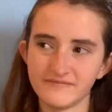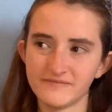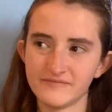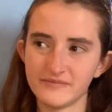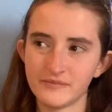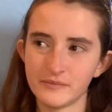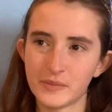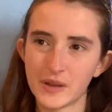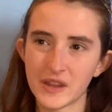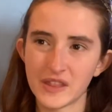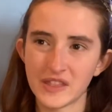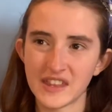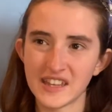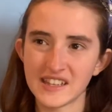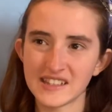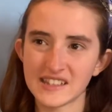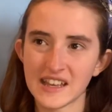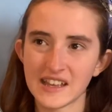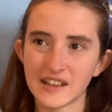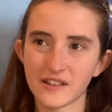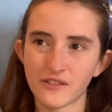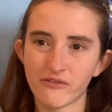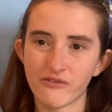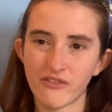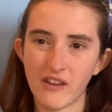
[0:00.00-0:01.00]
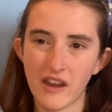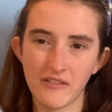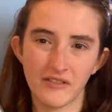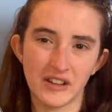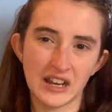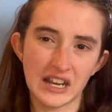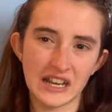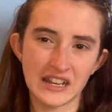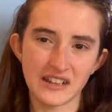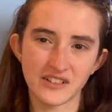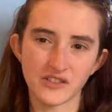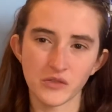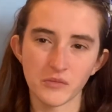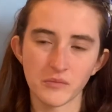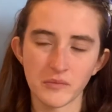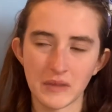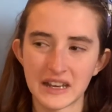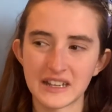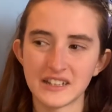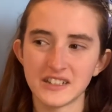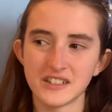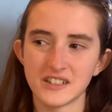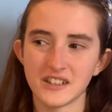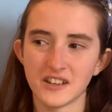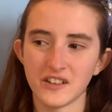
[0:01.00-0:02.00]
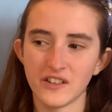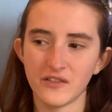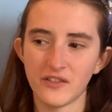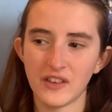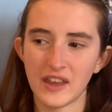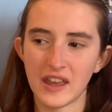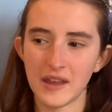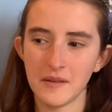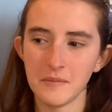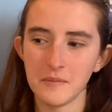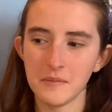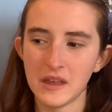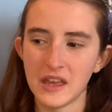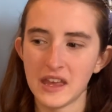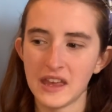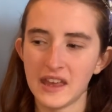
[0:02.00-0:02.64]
But this has very little mention of him.